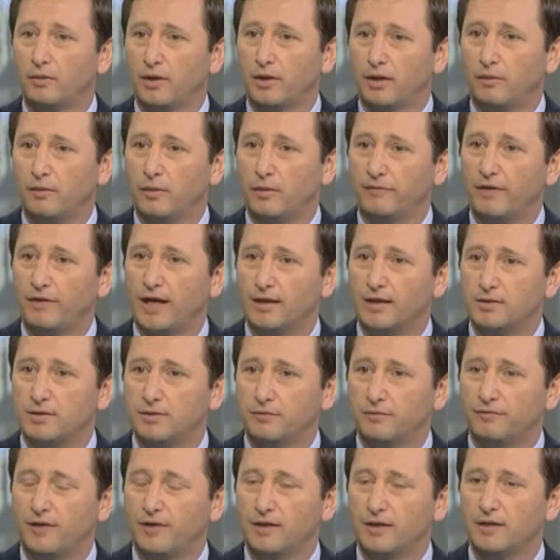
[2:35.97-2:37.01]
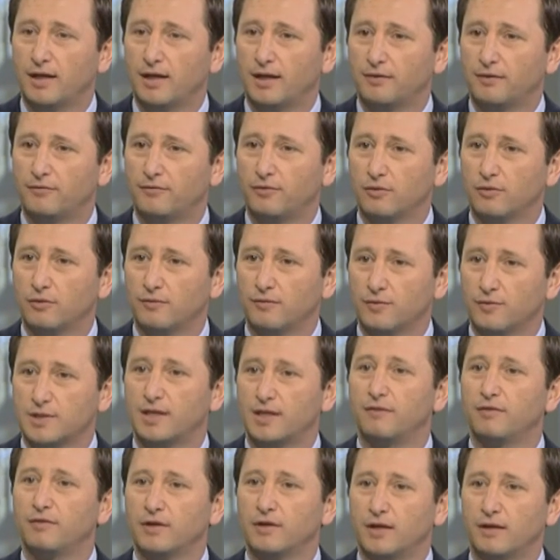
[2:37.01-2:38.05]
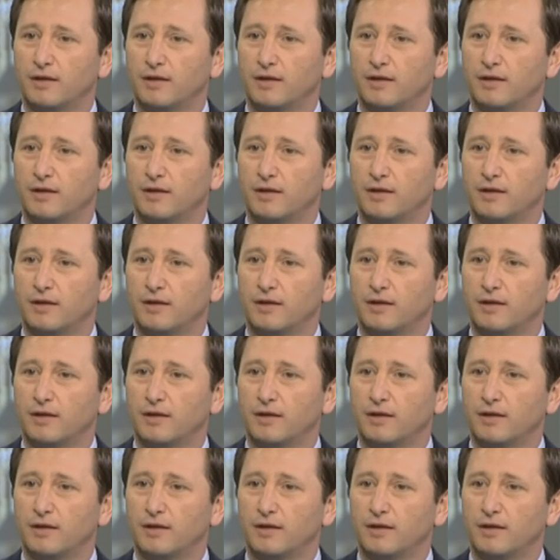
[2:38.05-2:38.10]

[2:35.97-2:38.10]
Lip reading: we've had to fund that for several